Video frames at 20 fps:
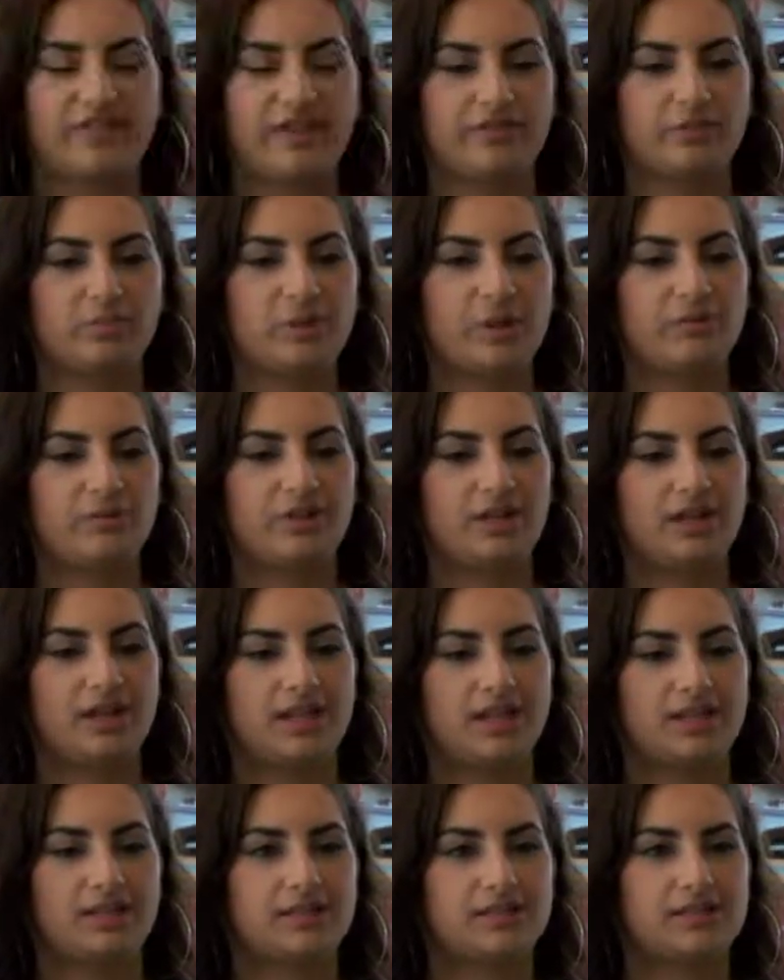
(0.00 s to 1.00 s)
favorite memory
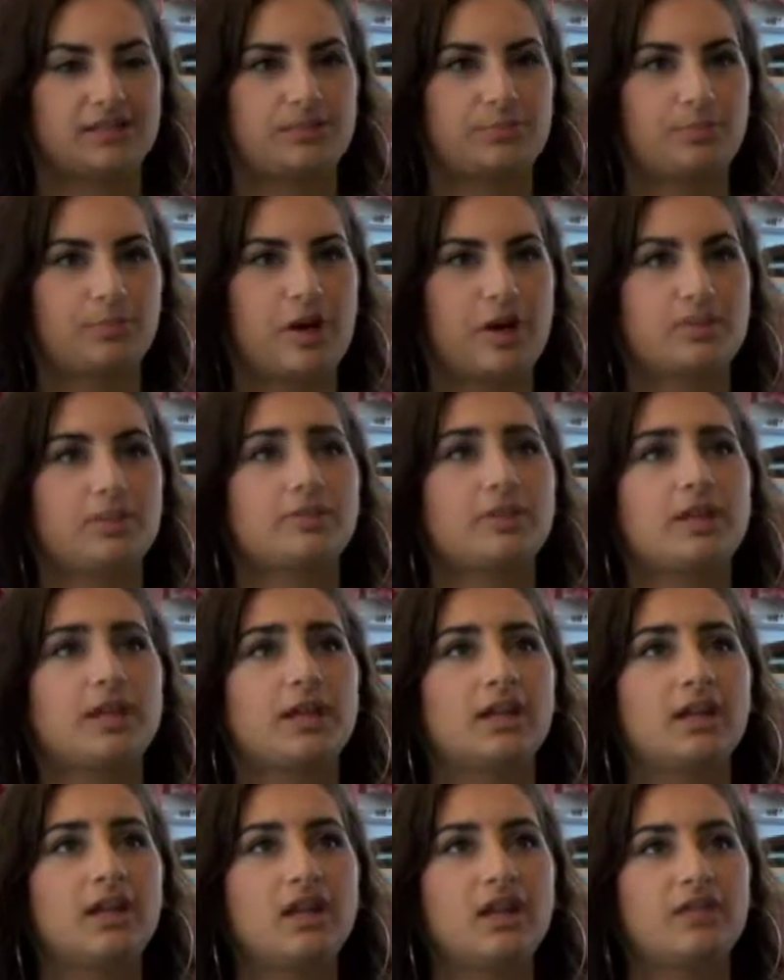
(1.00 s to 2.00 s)
is
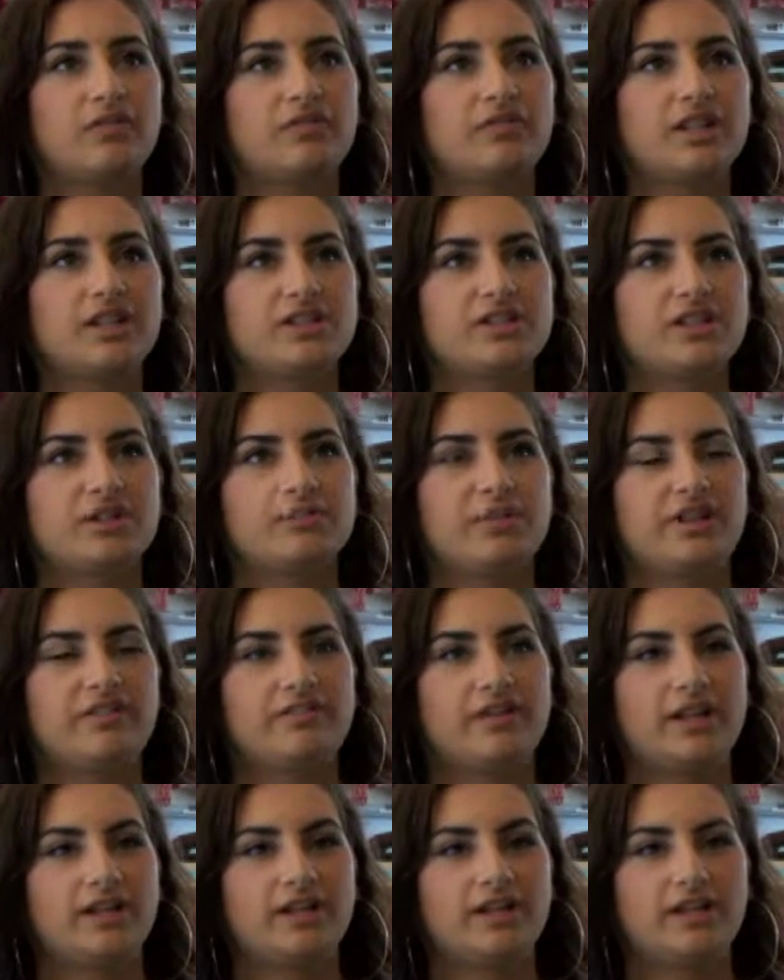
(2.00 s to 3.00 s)
probably finishing my
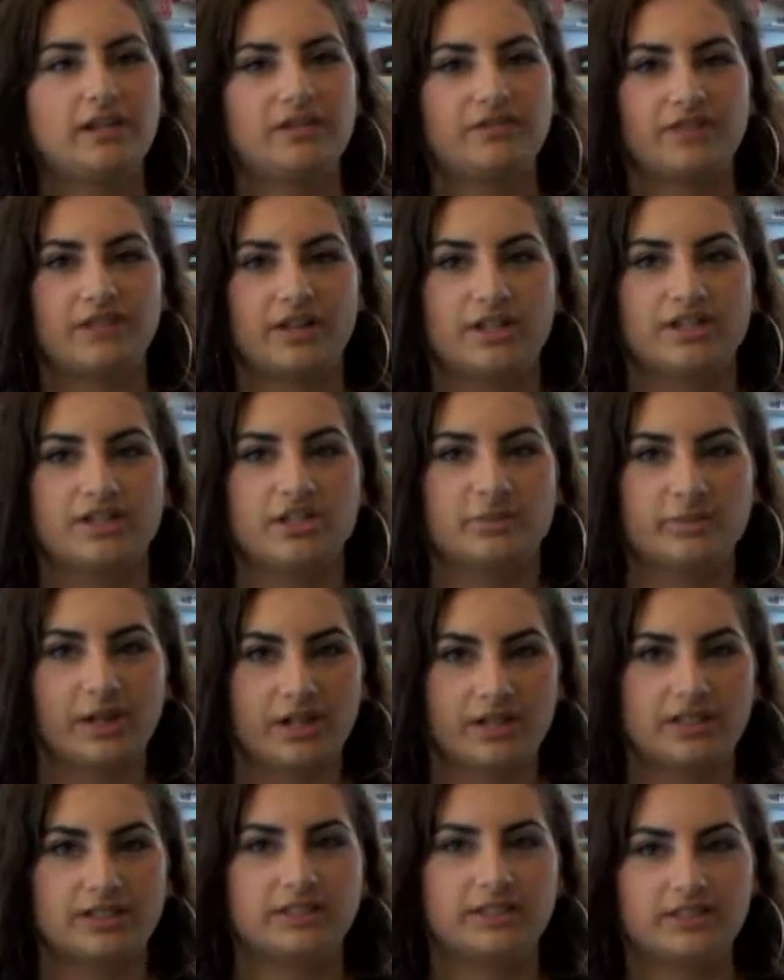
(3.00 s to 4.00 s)
fender and finishing my
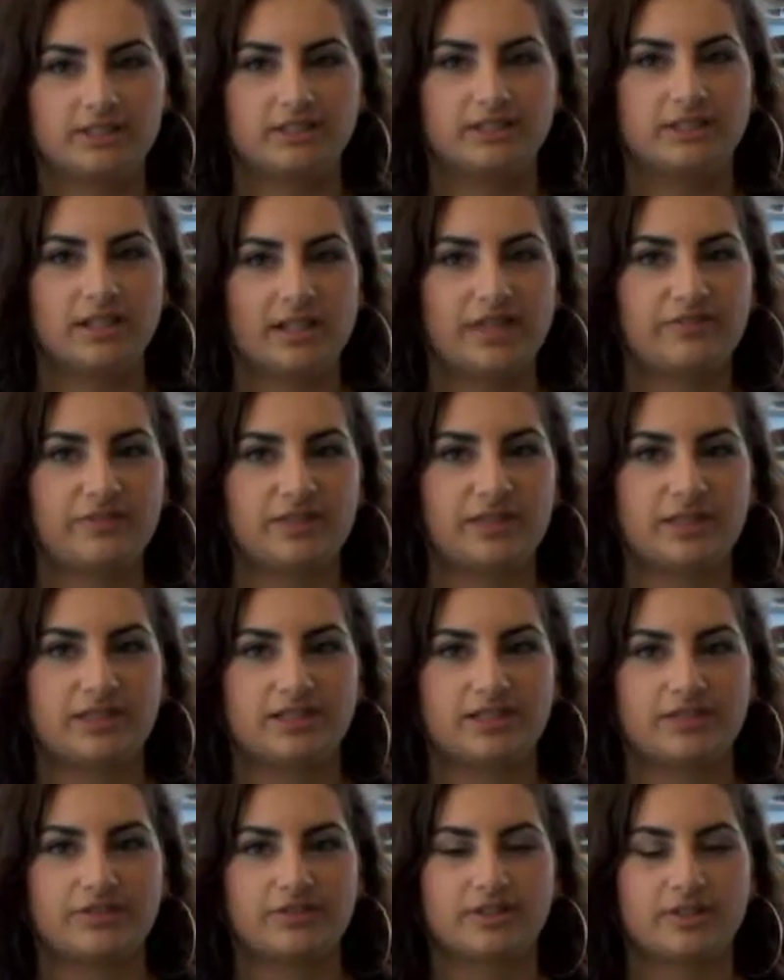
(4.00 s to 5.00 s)
hood. I feel like I
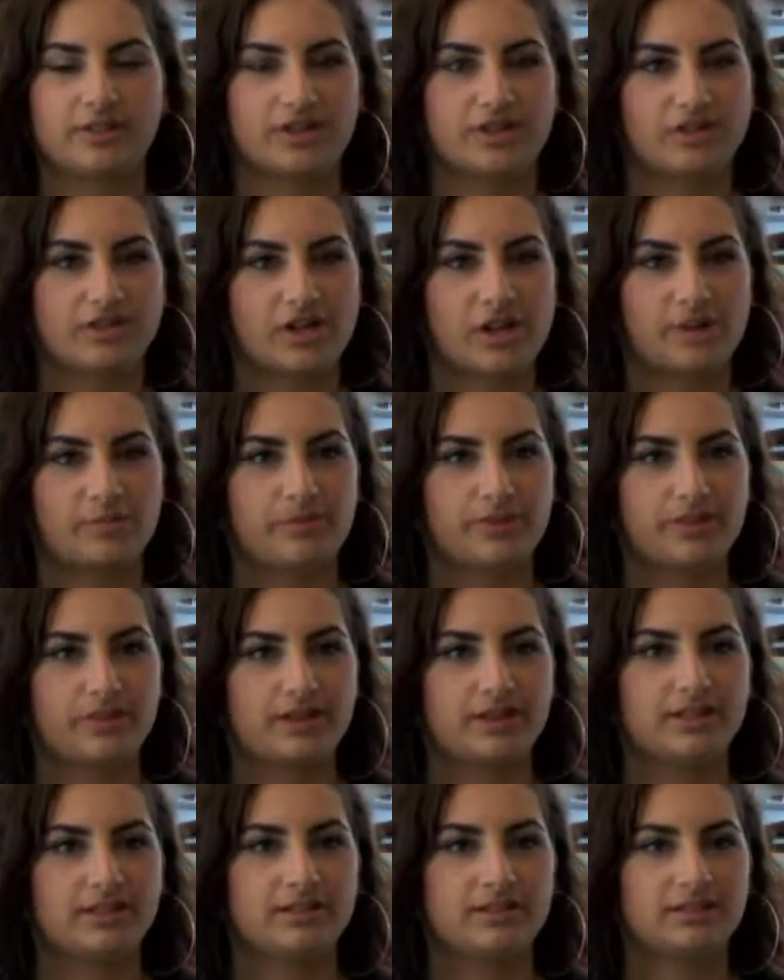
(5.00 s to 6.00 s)
did a really good job with
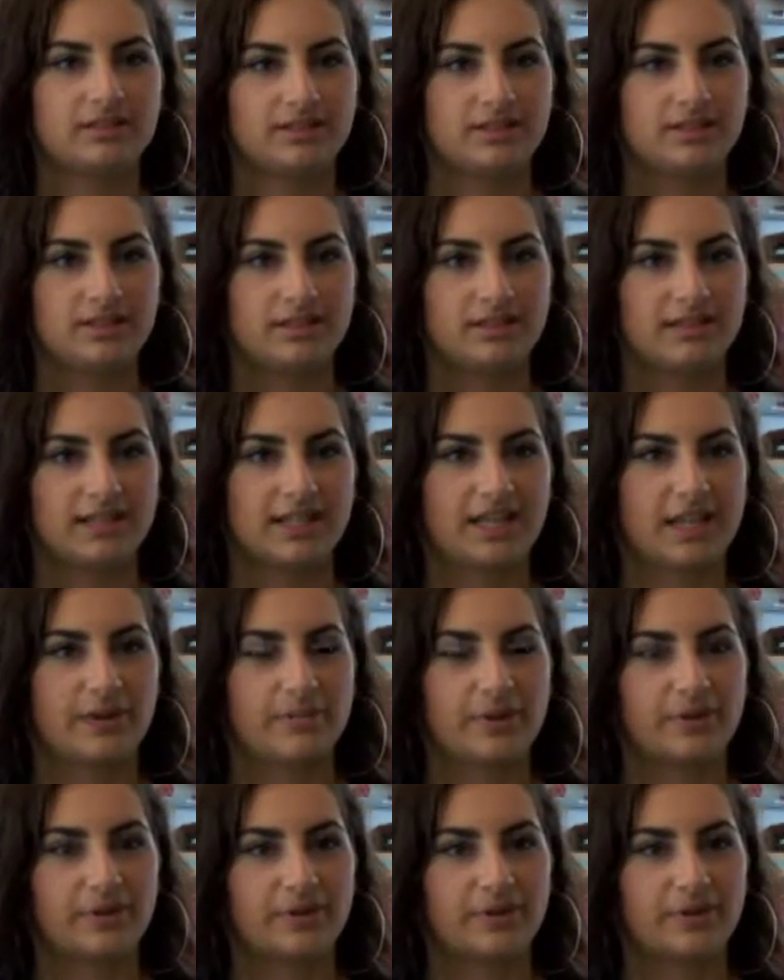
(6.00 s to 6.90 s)
it, and it came